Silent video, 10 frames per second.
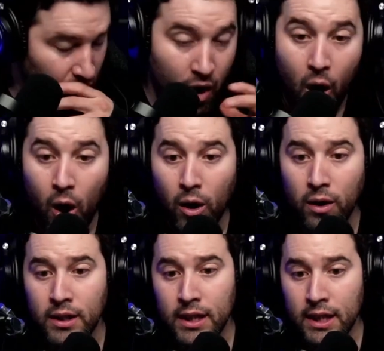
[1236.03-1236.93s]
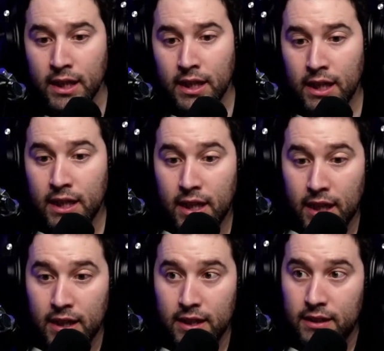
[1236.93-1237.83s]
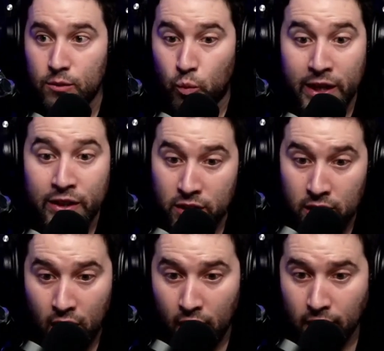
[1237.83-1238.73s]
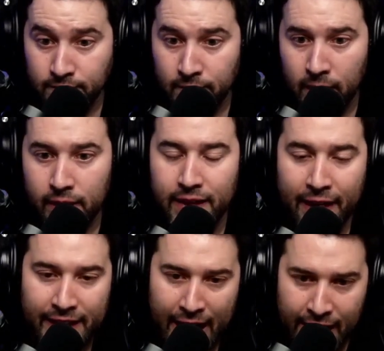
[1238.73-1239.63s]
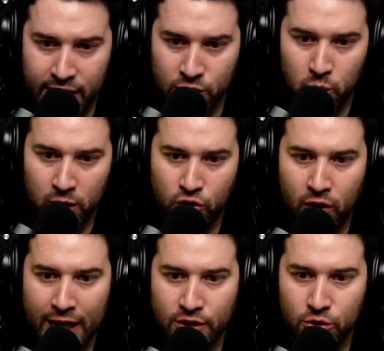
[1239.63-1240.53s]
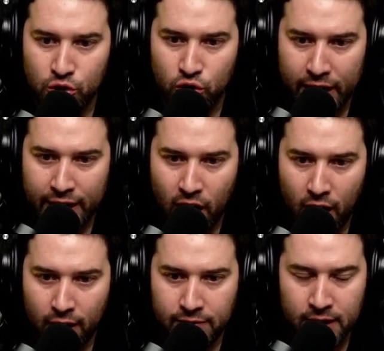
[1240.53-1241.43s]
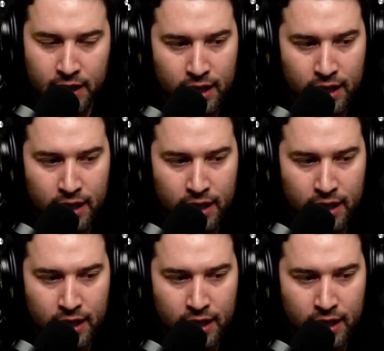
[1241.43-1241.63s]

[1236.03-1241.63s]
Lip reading: all winter long that the Yankees were trying to trade off